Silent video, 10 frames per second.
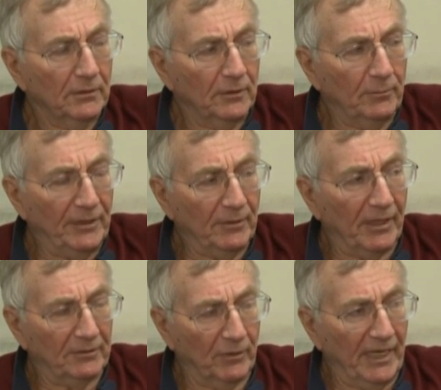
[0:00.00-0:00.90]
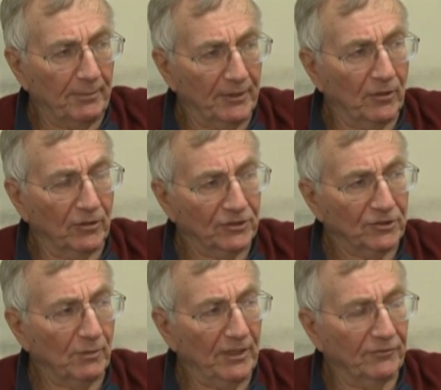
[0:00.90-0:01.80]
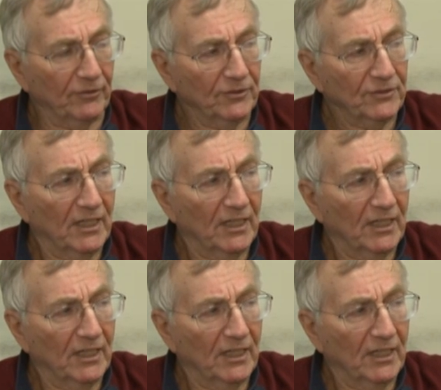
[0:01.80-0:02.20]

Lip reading: You mean about what happened on August 21st?